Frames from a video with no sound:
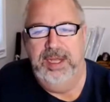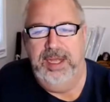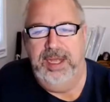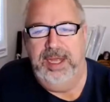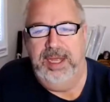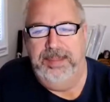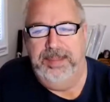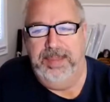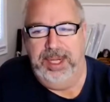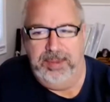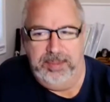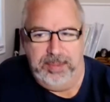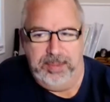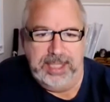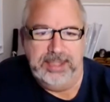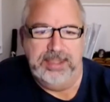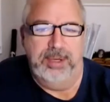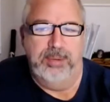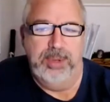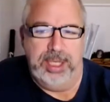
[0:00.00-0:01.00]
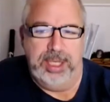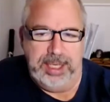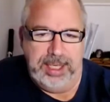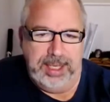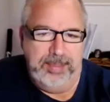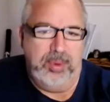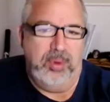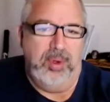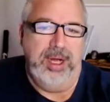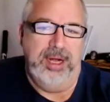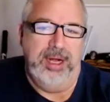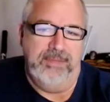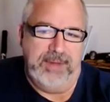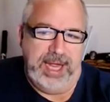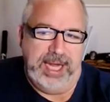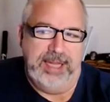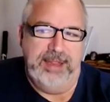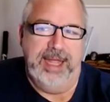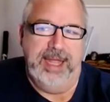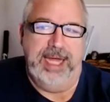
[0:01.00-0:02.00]
Um, but it was a really good point of
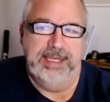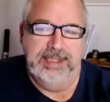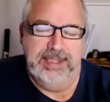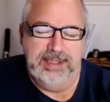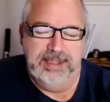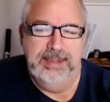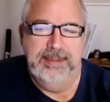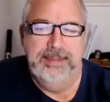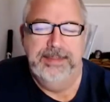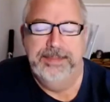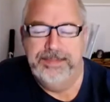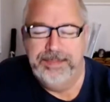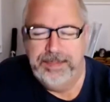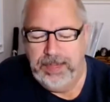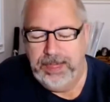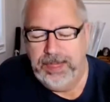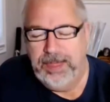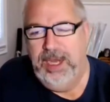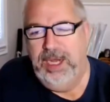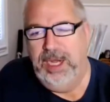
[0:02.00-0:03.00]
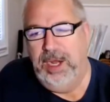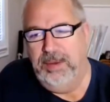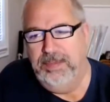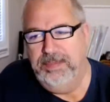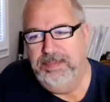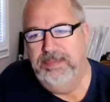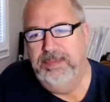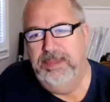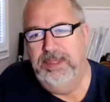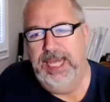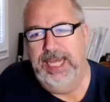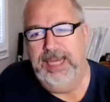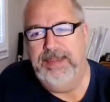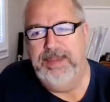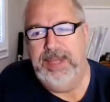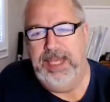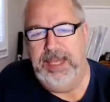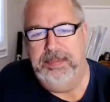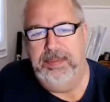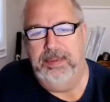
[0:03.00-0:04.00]
like, that's, you know,
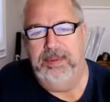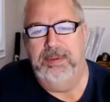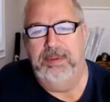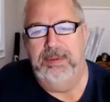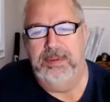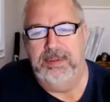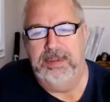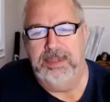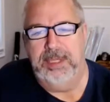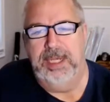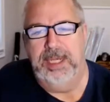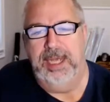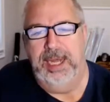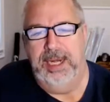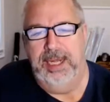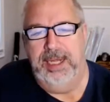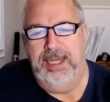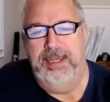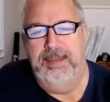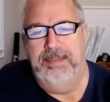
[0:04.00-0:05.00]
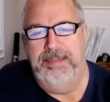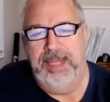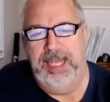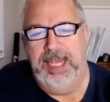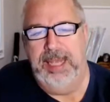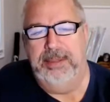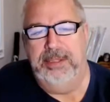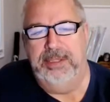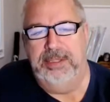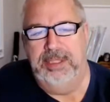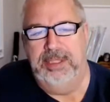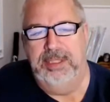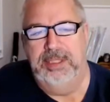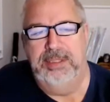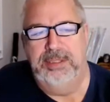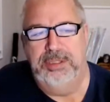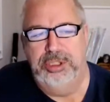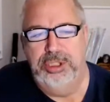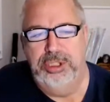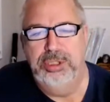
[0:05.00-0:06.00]
let people kind of be able
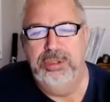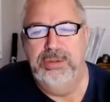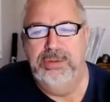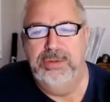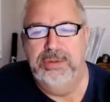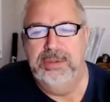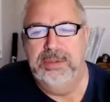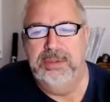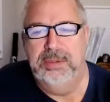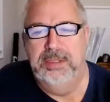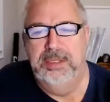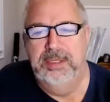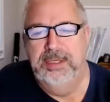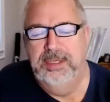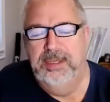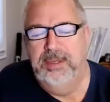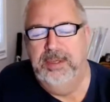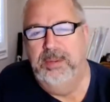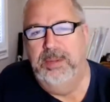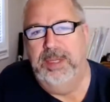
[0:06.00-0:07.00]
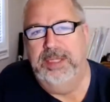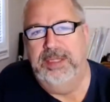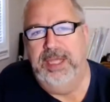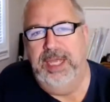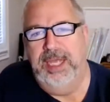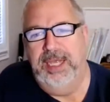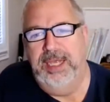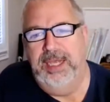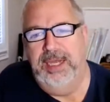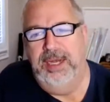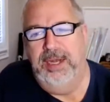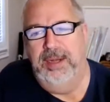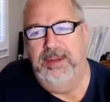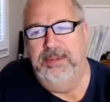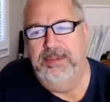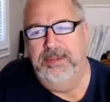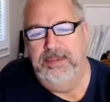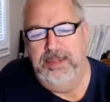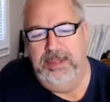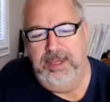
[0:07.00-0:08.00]
to choose what they, you
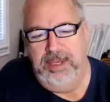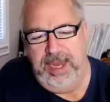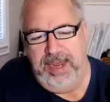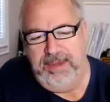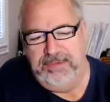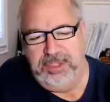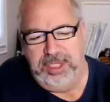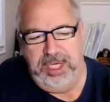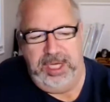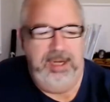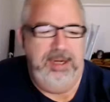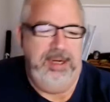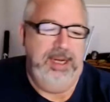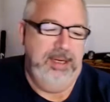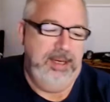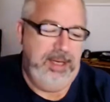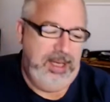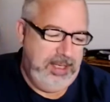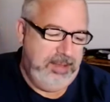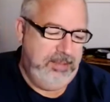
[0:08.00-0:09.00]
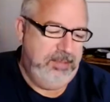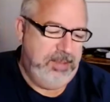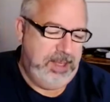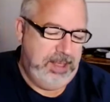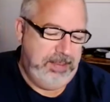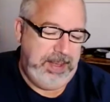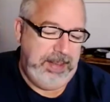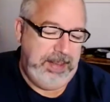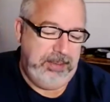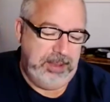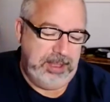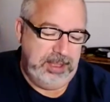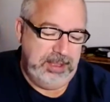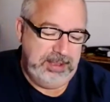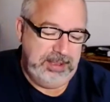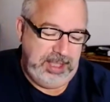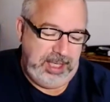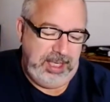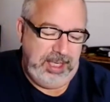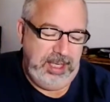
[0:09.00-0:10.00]
know, have shared and, in what people can
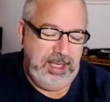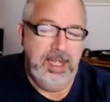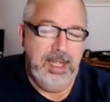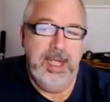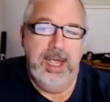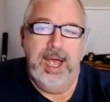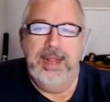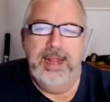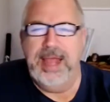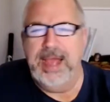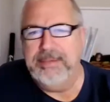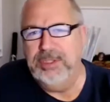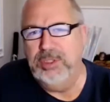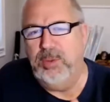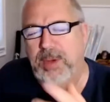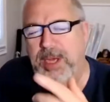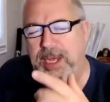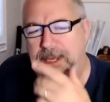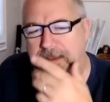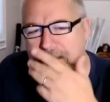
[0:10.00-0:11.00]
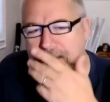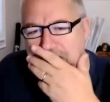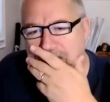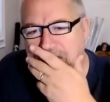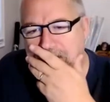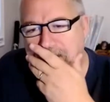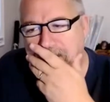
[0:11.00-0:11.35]
see. And that was one